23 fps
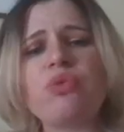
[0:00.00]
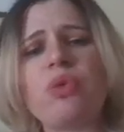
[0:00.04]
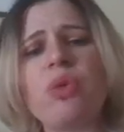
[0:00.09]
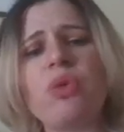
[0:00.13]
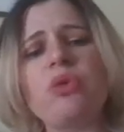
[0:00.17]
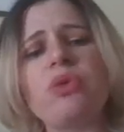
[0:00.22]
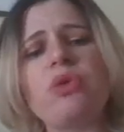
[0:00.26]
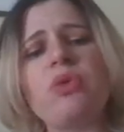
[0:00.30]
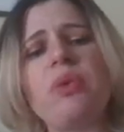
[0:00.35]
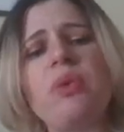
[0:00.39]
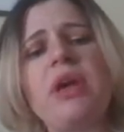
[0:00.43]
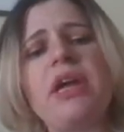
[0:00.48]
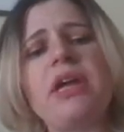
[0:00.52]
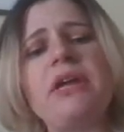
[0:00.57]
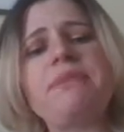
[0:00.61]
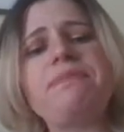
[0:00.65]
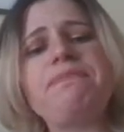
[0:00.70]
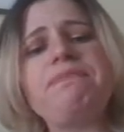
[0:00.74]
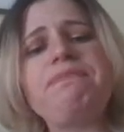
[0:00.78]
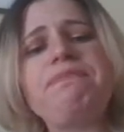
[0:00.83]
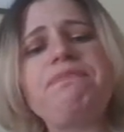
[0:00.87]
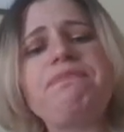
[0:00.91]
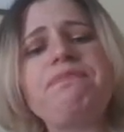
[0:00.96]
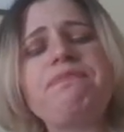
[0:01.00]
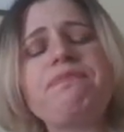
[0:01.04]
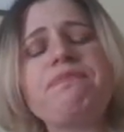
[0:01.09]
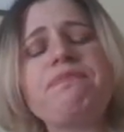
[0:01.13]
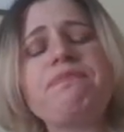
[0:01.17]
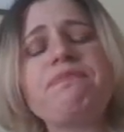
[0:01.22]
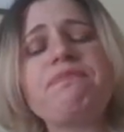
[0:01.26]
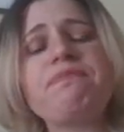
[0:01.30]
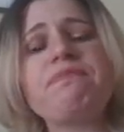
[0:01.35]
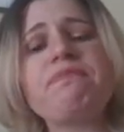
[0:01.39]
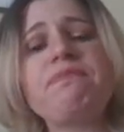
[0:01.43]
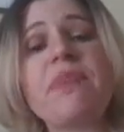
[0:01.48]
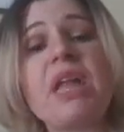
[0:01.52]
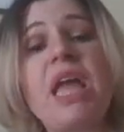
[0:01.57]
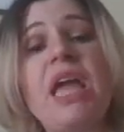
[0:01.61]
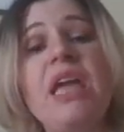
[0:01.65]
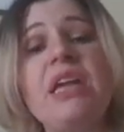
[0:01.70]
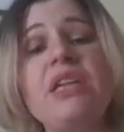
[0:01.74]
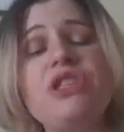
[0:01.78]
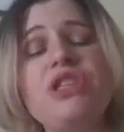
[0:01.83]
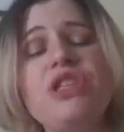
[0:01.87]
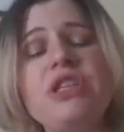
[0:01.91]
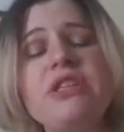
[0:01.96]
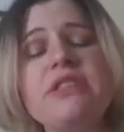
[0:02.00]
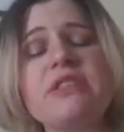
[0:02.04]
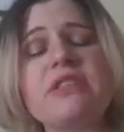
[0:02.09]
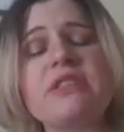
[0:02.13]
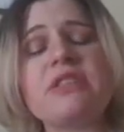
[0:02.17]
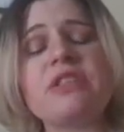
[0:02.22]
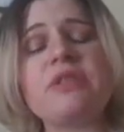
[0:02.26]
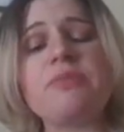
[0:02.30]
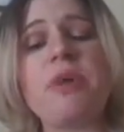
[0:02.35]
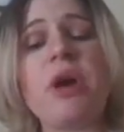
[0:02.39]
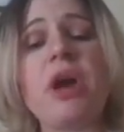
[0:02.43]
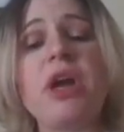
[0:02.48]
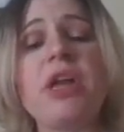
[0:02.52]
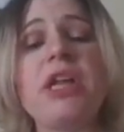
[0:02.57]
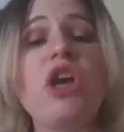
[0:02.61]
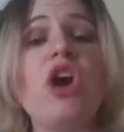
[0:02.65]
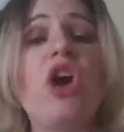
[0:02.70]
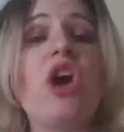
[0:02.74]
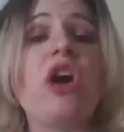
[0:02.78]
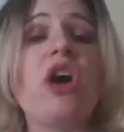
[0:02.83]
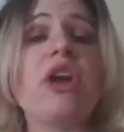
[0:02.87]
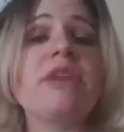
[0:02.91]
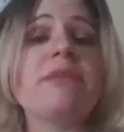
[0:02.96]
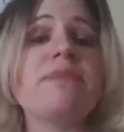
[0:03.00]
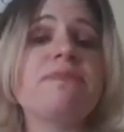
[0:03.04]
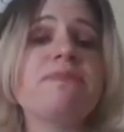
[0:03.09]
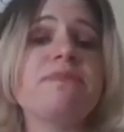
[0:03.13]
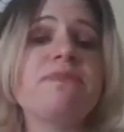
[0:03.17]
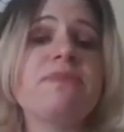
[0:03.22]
rolled away and Jesus's body gone.